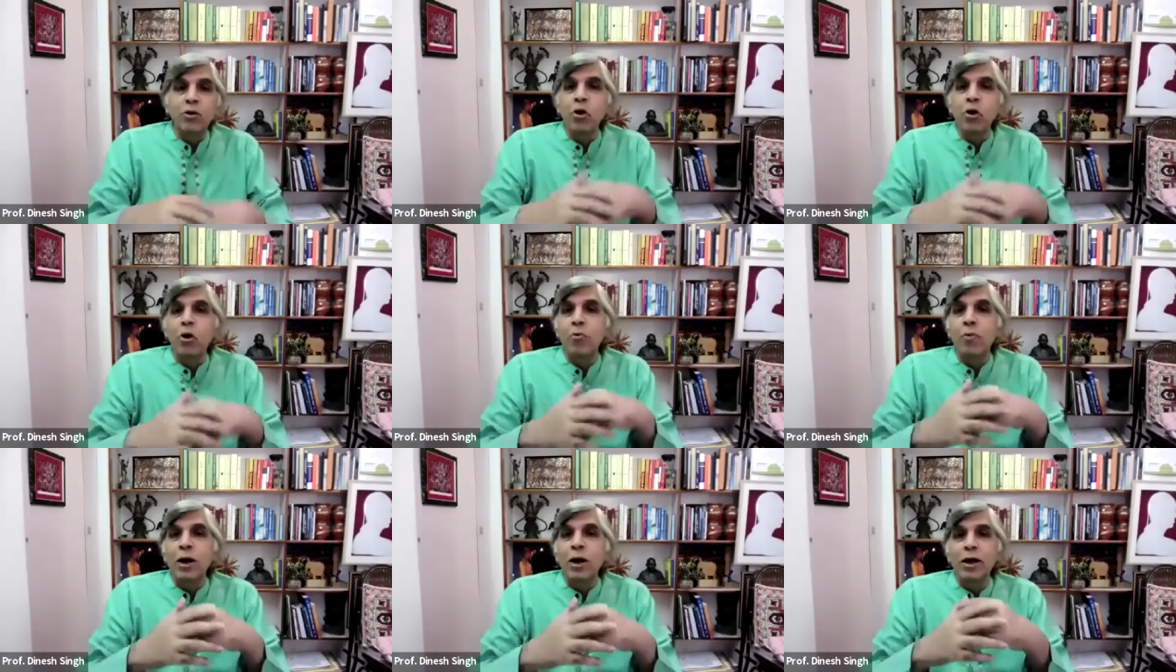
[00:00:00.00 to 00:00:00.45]

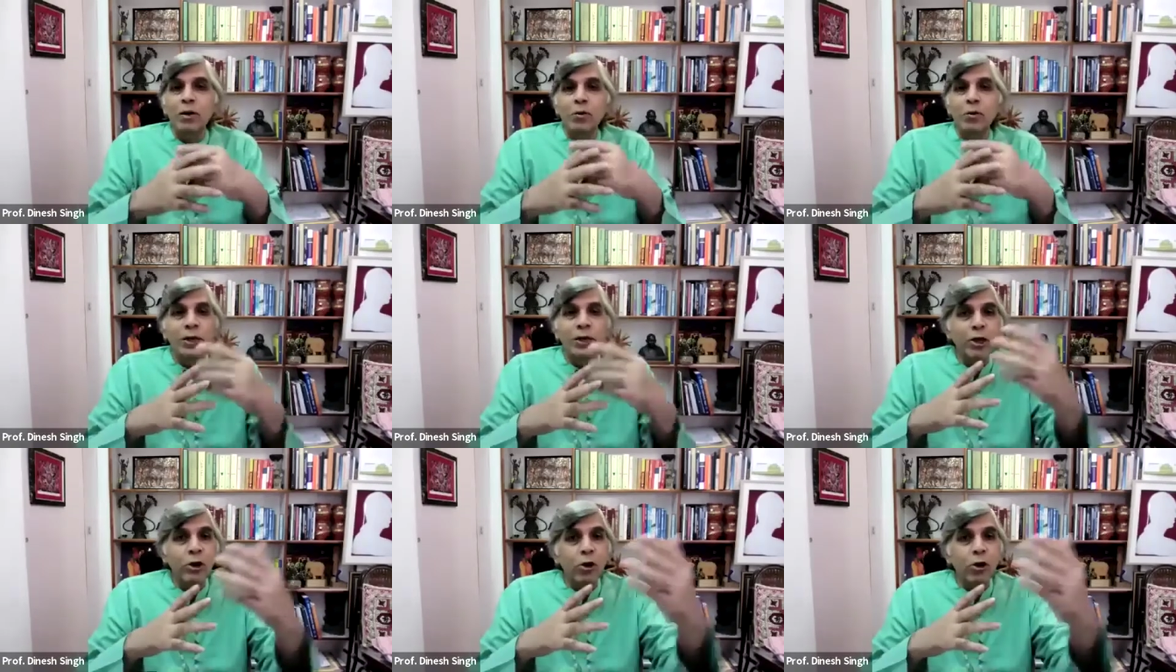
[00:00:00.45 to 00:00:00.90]
no matter
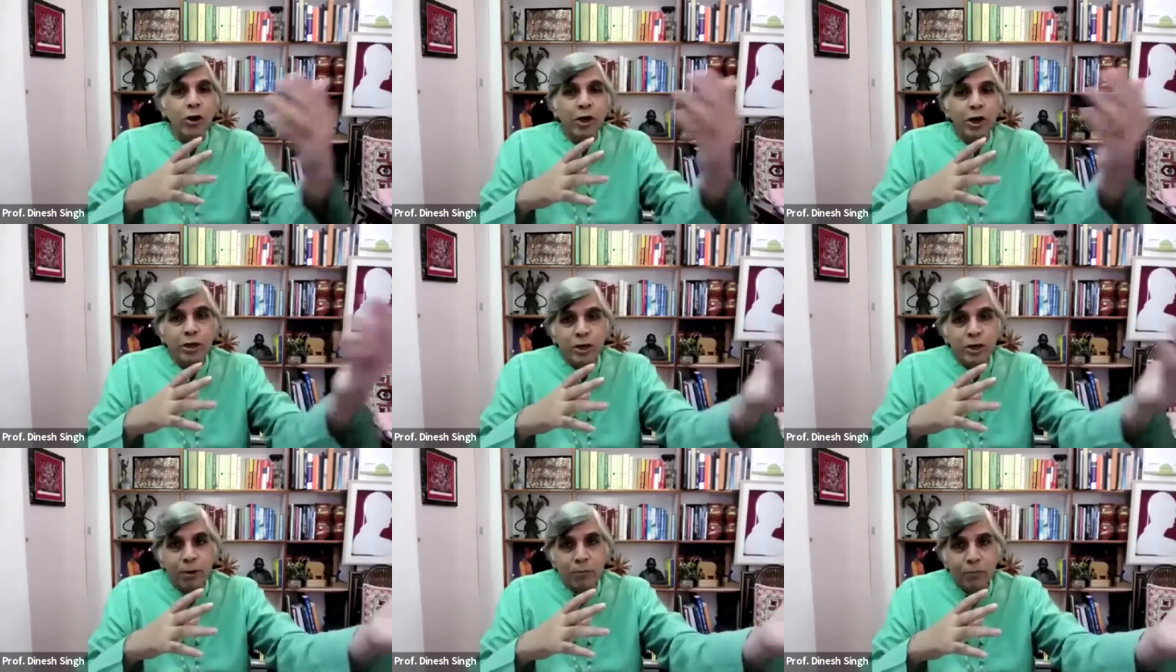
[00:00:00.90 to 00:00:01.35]
whether you're
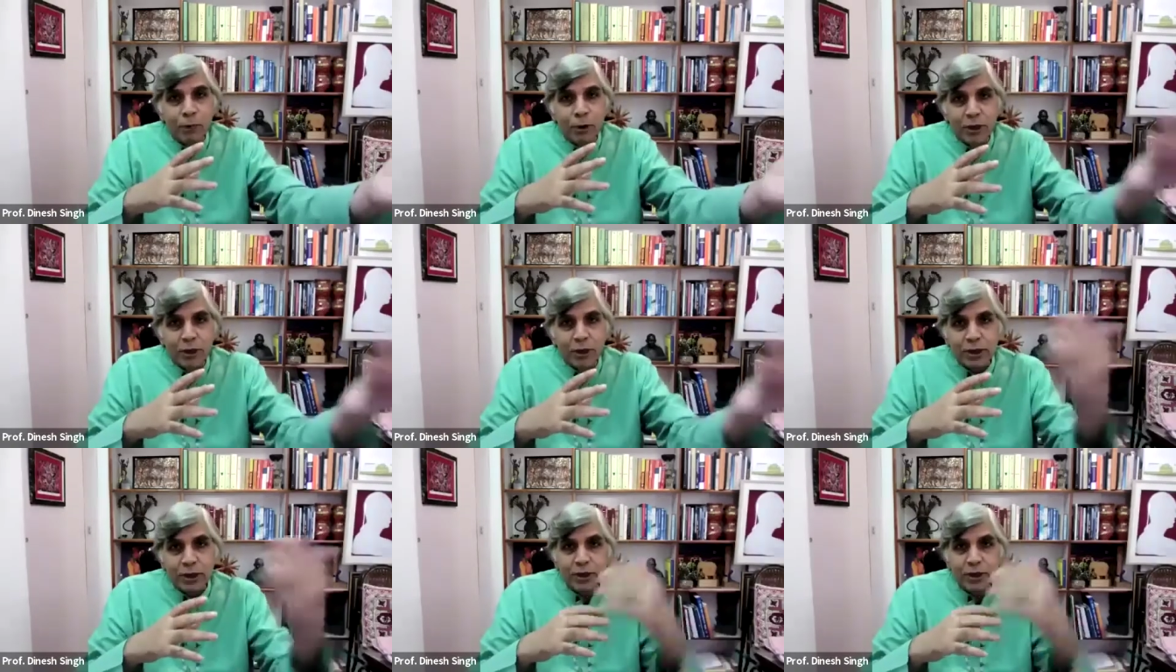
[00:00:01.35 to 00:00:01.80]
teaching
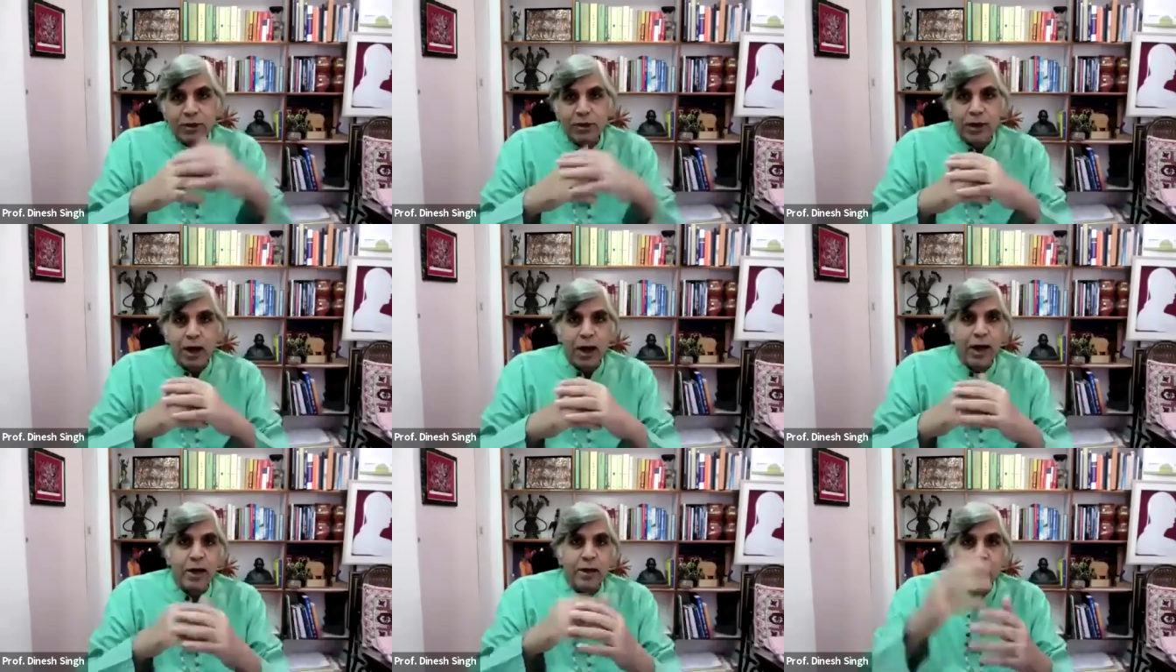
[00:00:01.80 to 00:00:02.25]
political
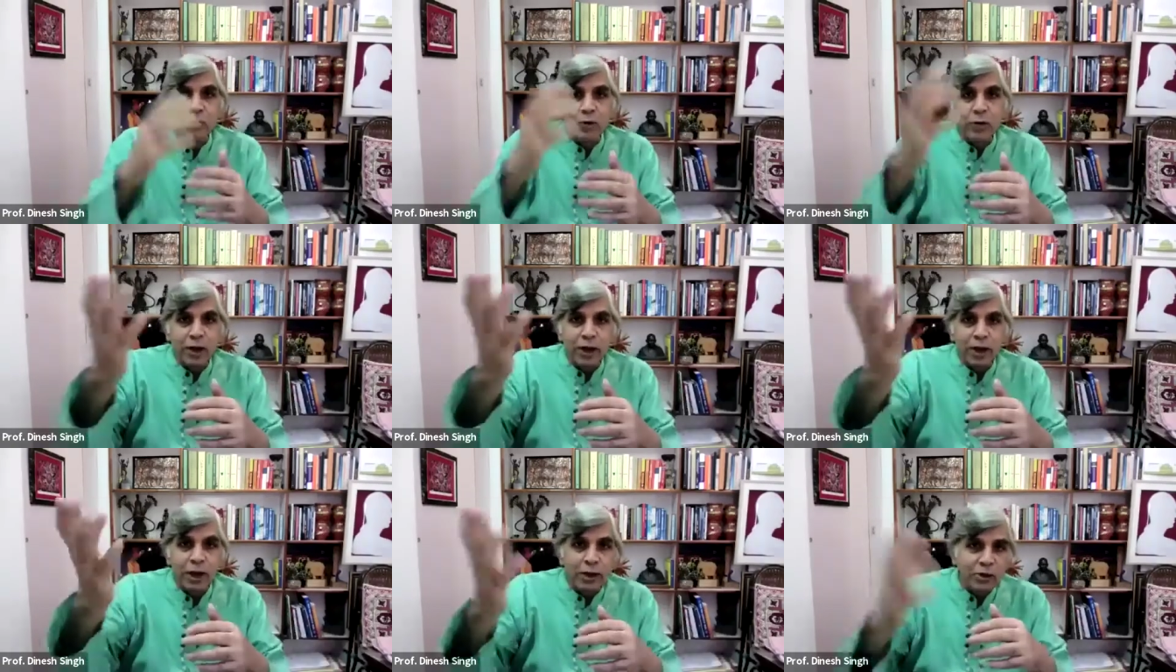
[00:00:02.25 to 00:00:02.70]
science
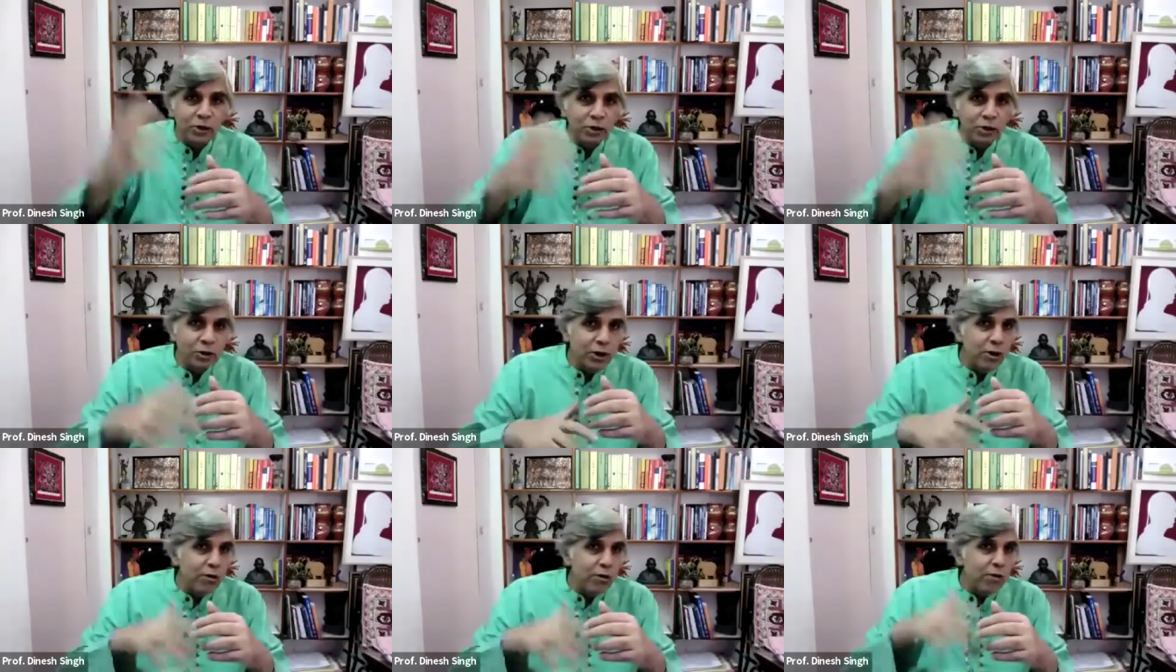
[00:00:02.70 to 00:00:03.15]
or
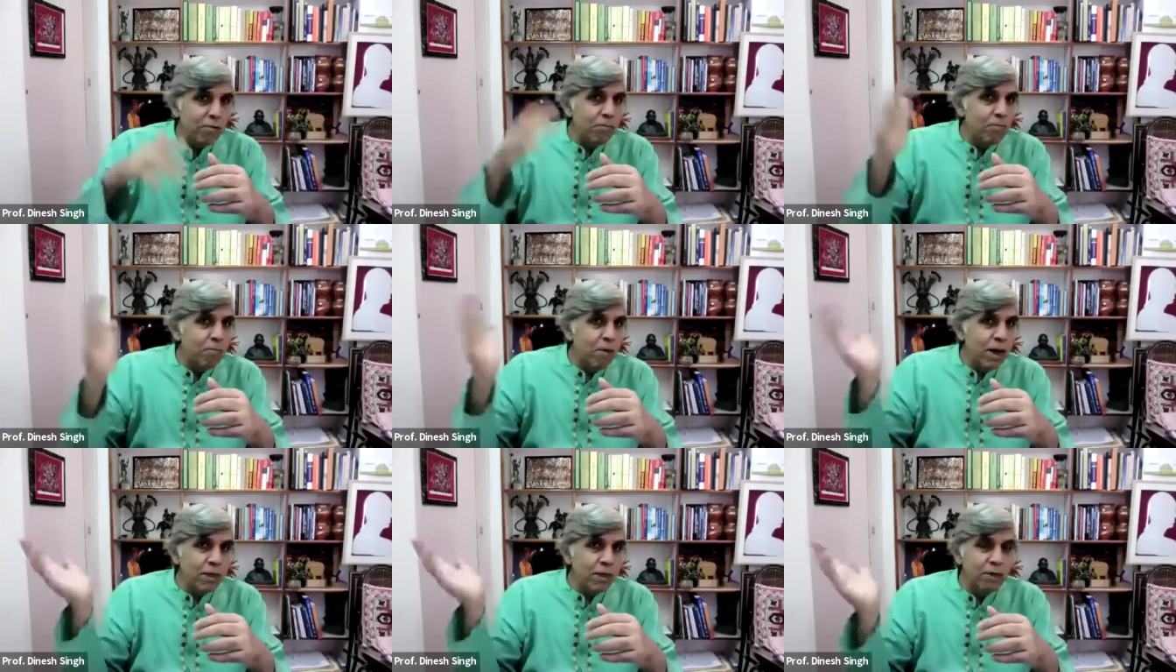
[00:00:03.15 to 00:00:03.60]
history or
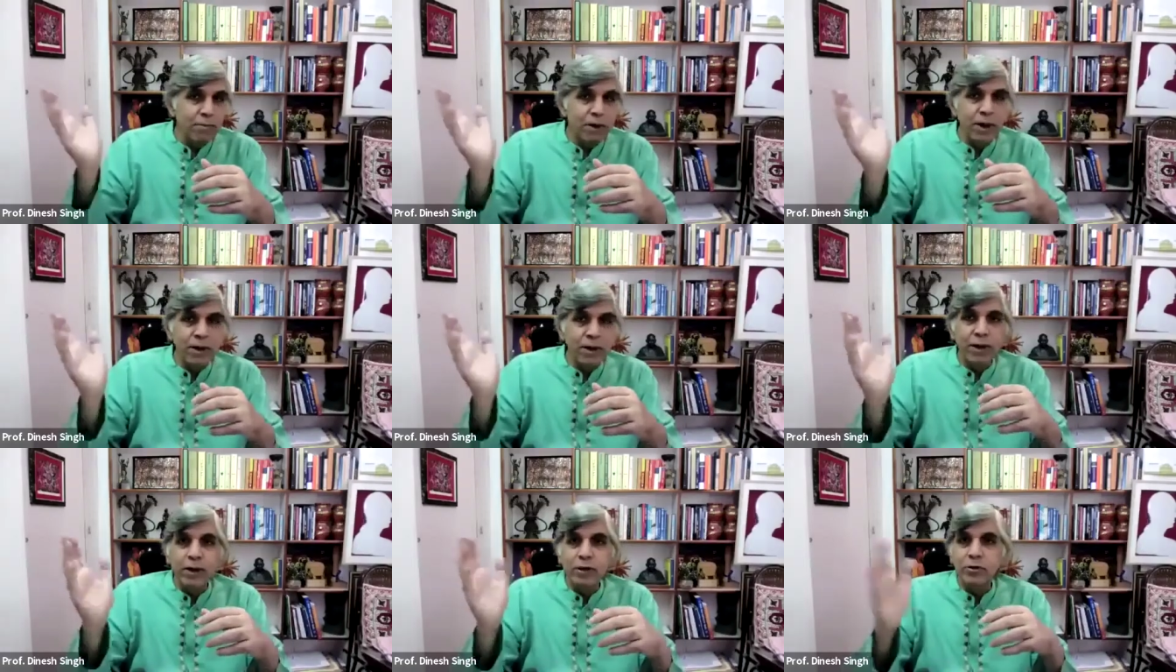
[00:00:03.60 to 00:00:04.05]

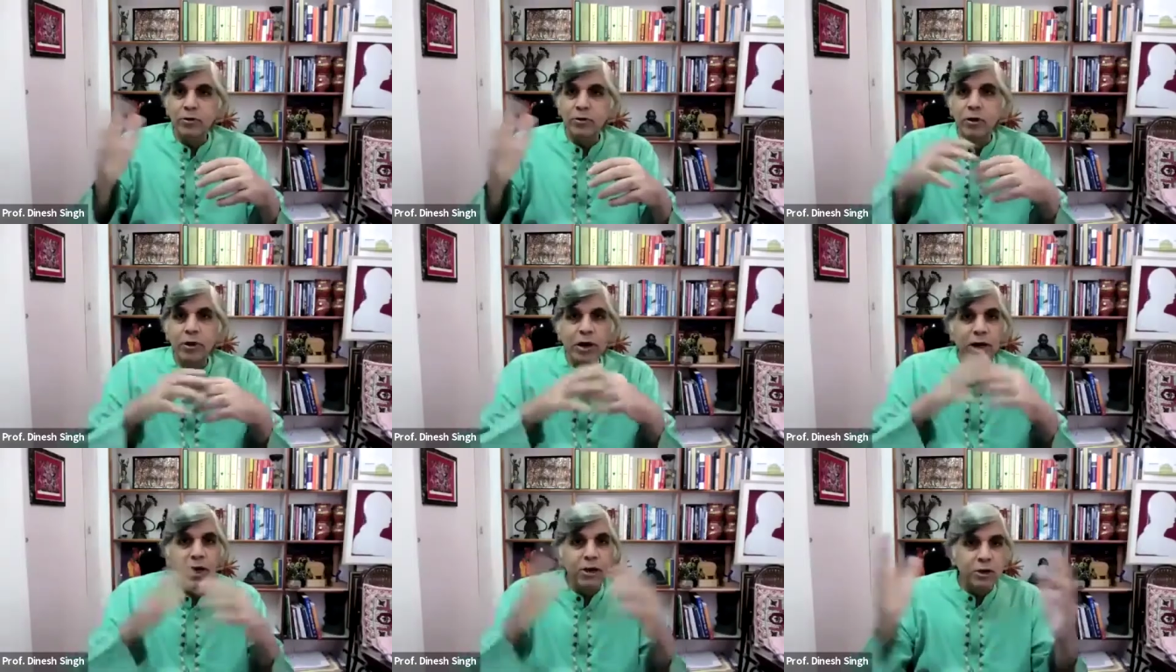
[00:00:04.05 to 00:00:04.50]
mathematics
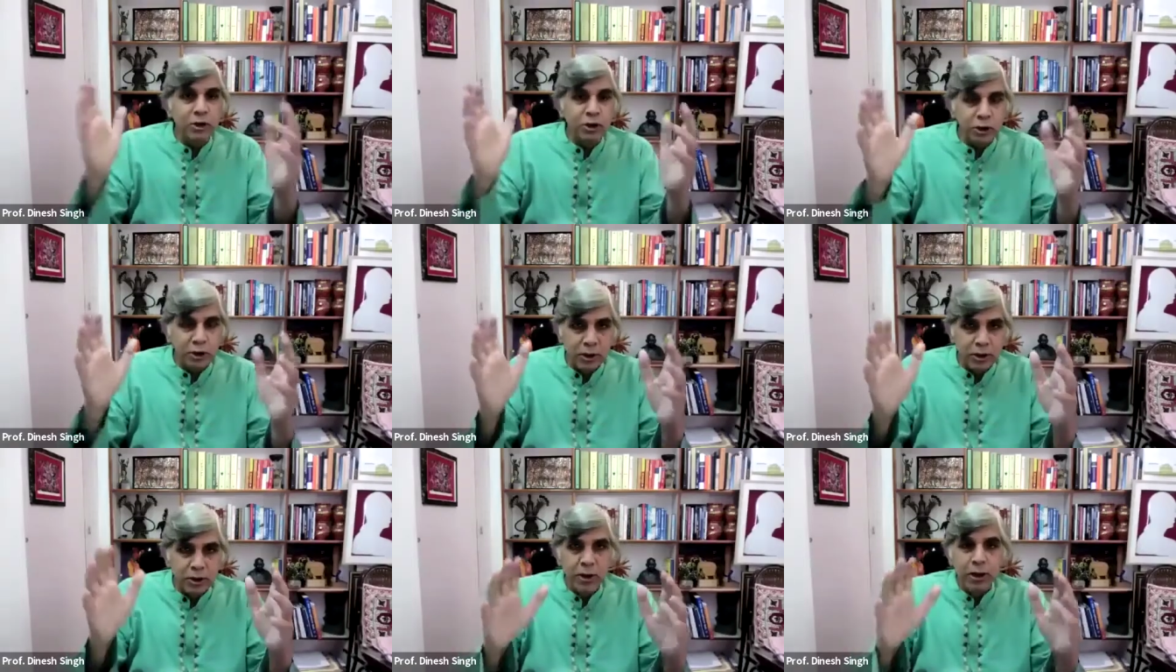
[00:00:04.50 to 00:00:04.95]
or
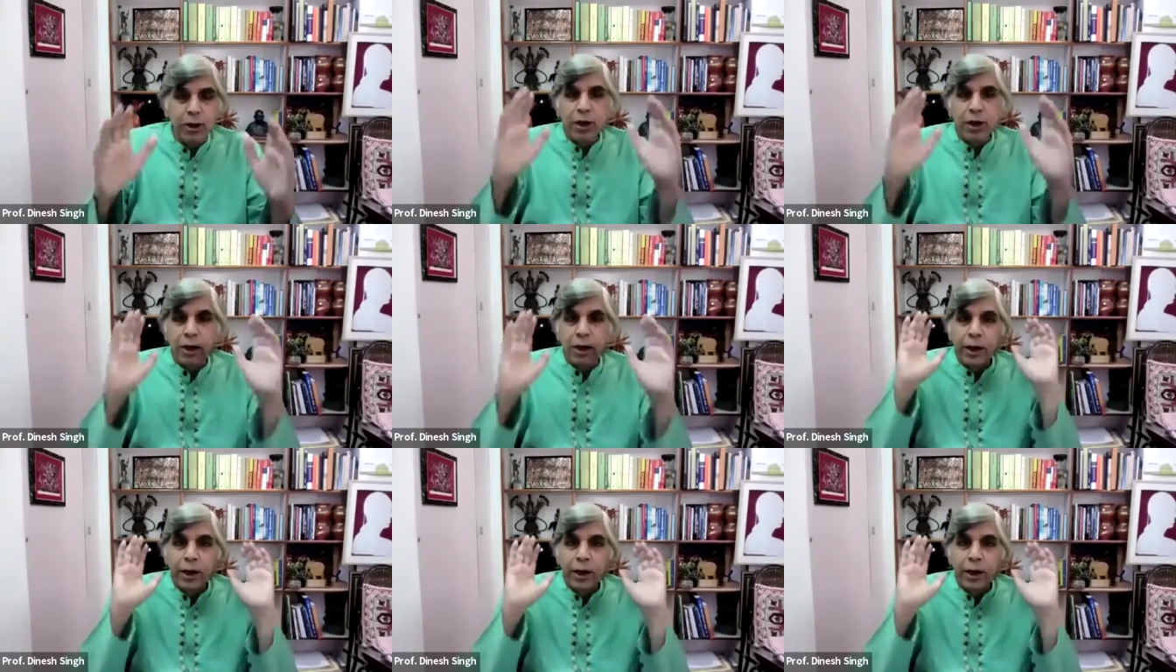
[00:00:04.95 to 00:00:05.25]
literature.